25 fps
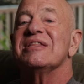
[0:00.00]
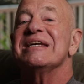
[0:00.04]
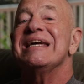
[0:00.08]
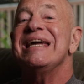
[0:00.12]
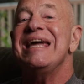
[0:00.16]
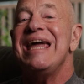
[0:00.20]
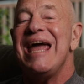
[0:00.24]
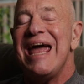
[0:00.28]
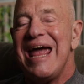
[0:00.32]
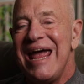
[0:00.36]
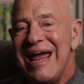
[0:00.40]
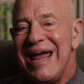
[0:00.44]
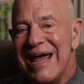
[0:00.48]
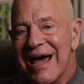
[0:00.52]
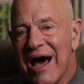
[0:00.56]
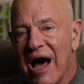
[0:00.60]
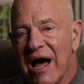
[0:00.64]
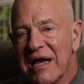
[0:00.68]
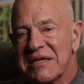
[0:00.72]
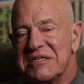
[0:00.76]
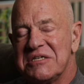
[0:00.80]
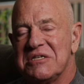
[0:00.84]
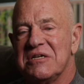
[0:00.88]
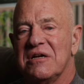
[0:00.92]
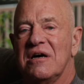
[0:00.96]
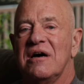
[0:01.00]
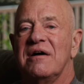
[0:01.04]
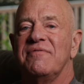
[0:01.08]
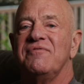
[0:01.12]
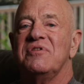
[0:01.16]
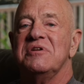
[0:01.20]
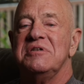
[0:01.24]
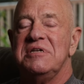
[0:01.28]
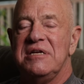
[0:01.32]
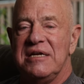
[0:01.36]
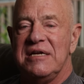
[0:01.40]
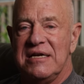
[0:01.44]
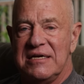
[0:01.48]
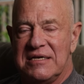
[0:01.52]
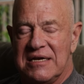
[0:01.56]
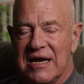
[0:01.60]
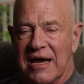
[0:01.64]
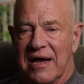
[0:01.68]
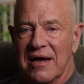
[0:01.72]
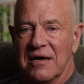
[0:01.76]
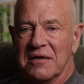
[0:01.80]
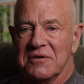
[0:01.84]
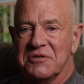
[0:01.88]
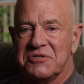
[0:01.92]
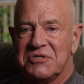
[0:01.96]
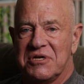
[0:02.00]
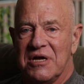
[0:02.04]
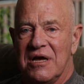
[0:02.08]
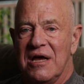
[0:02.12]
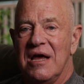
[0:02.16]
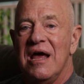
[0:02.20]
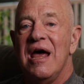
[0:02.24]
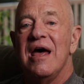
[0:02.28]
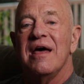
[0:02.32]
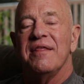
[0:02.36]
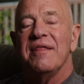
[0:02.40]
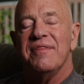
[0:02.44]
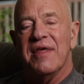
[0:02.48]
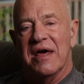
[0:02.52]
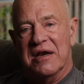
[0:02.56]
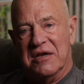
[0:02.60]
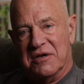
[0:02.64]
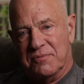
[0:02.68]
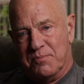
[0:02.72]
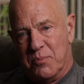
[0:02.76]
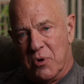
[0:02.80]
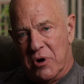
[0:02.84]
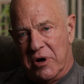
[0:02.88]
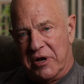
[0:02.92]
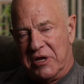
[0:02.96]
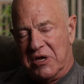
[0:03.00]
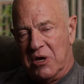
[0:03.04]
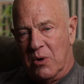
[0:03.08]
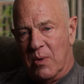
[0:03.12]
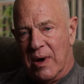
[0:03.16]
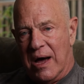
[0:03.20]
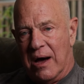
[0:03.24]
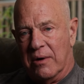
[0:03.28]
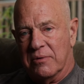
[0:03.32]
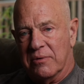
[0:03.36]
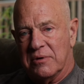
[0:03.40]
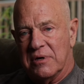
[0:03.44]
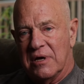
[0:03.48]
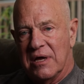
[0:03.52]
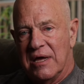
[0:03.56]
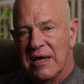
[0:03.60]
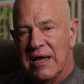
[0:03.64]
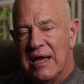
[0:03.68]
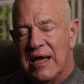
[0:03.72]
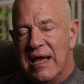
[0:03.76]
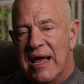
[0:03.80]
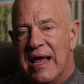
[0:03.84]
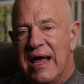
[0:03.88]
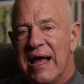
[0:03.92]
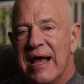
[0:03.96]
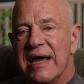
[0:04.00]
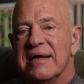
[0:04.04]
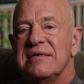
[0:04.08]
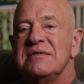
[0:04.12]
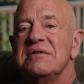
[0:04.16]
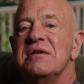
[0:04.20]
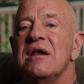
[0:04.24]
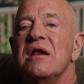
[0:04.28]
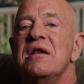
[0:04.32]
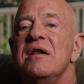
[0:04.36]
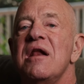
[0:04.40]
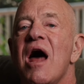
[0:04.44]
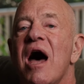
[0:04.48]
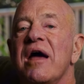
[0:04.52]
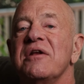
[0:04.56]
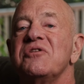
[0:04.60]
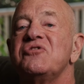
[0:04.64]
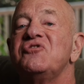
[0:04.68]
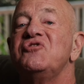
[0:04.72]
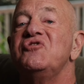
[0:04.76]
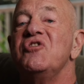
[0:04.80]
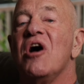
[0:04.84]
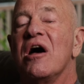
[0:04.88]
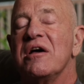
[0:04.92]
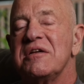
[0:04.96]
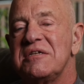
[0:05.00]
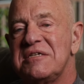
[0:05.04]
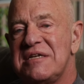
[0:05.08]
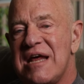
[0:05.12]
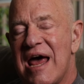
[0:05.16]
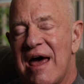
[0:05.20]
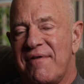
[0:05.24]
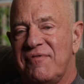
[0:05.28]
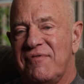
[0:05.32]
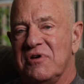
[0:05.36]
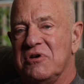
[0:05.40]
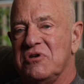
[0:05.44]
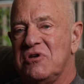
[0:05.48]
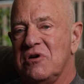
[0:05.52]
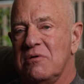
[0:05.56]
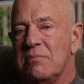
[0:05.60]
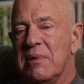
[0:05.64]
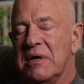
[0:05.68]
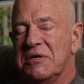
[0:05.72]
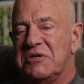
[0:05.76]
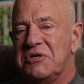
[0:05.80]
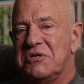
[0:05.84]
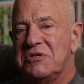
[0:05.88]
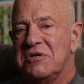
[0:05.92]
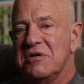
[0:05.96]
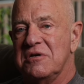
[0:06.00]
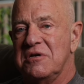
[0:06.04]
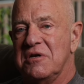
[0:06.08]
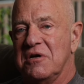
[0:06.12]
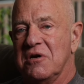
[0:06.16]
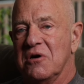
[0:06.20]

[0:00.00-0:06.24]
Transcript: the chaos of the details that is burning you out. It's not just having too much to